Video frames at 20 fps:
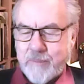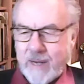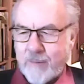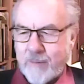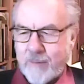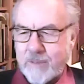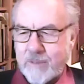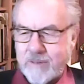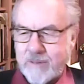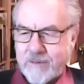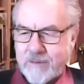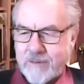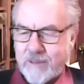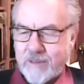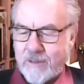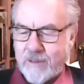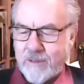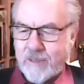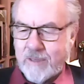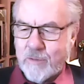was
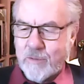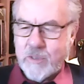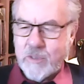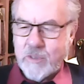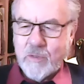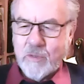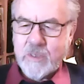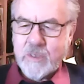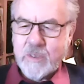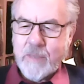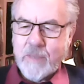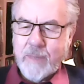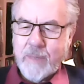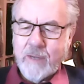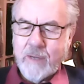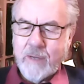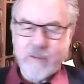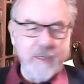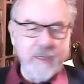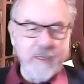turned and he was doing something
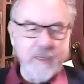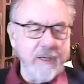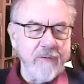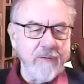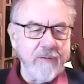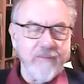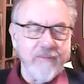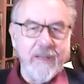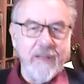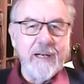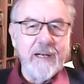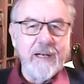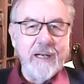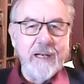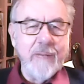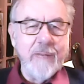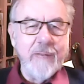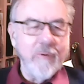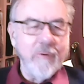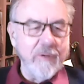else, I got a fairly
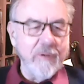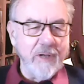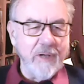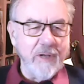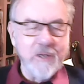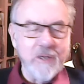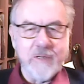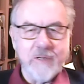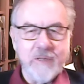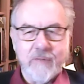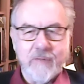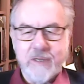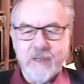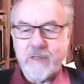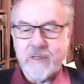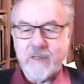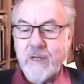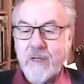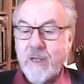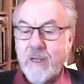liberal dose of this
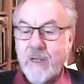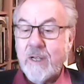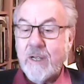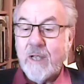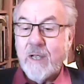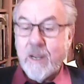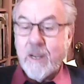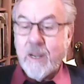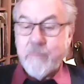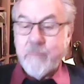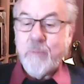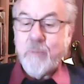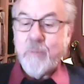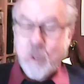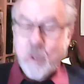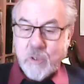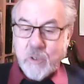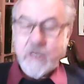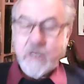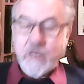and
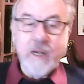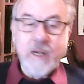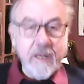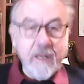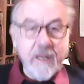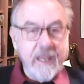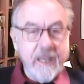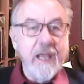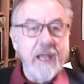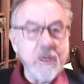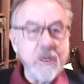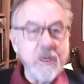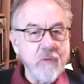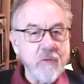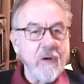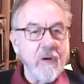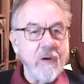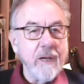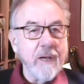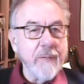pushed it into the
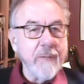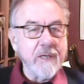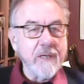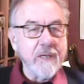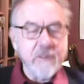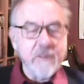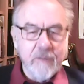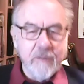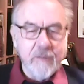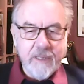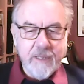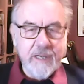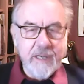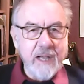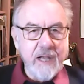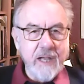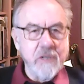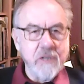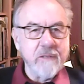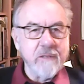ashtray amongst all his
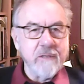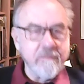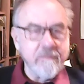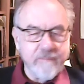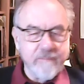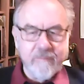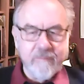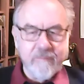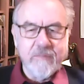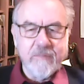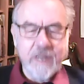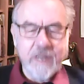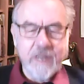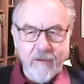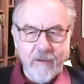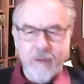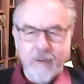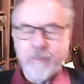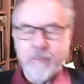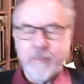ash and
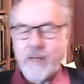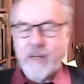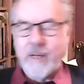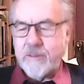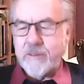cigarette butts.